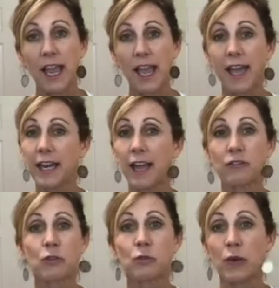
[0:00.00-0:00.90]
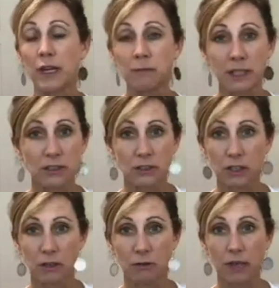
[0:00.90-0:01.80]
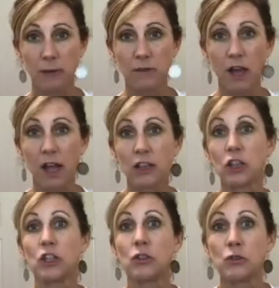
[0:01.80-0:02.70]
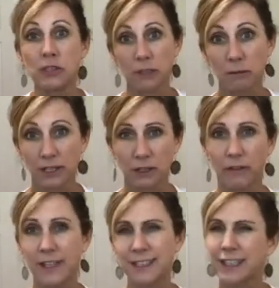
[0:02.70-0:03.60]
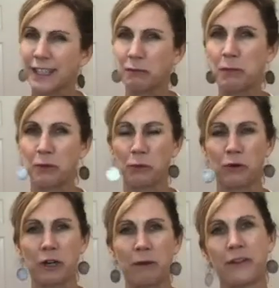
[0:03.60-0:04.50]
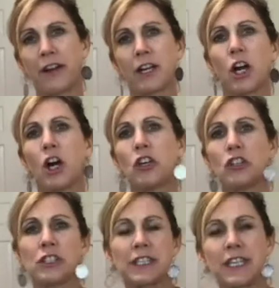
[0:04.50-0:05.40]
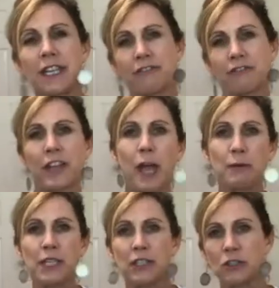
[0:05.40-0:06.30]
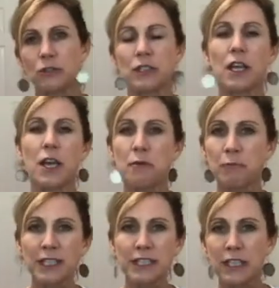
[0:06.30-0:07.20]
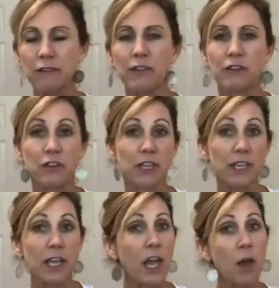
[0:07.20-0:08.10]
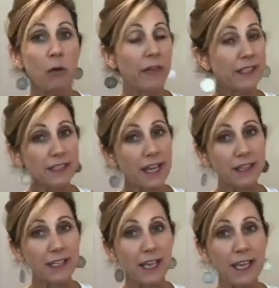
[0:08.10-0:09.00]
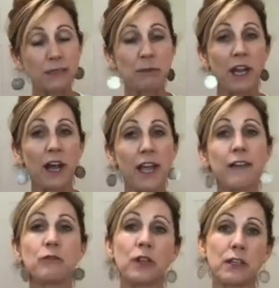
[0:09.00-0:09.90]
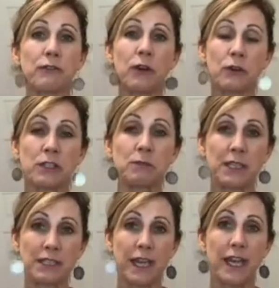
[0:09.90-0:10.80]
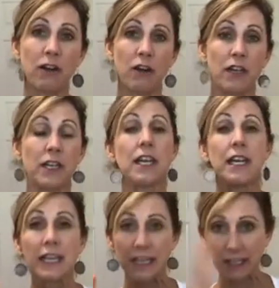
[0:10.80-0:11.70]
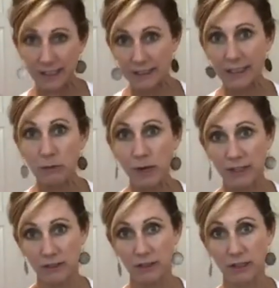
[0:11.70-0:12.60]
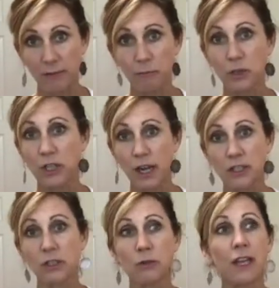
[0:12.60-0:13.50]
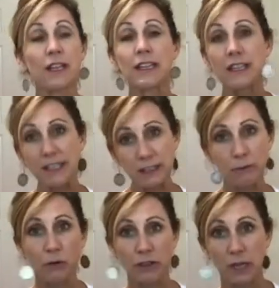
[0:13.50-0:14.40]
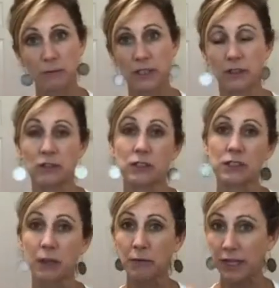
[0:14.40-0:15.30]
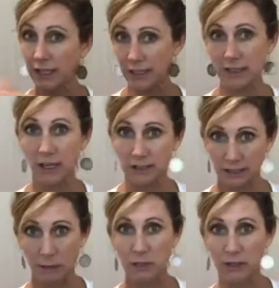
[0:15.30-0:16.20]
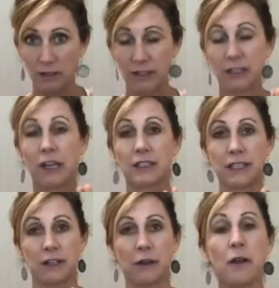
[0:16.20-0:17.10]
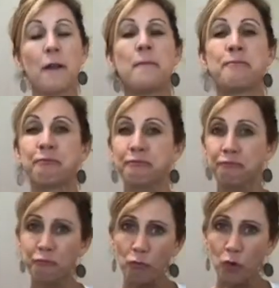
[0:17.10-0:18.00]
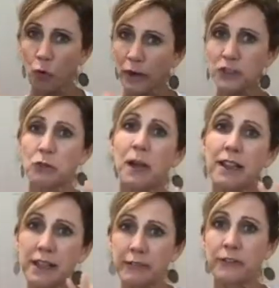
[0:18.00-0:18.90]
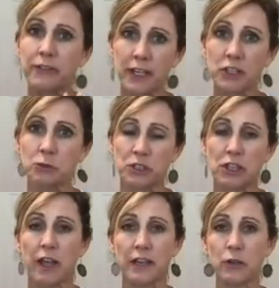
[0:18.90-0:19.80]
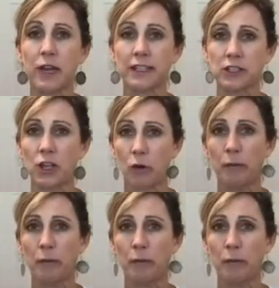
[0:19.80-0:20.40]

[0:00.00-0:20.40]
and I have great muscle tone. I'm not losing muscle. And that's the thing people worry about. They're like, "Oh, you're just going to get flabby and lose muscle even if you're thin." Well, that's not the case, but I have really focused my diet on cleansing regularly, which I do at least 4 times a year. I do some kind of detox, like I'm here in detox center or I do my liver flush, which a lot of you guys know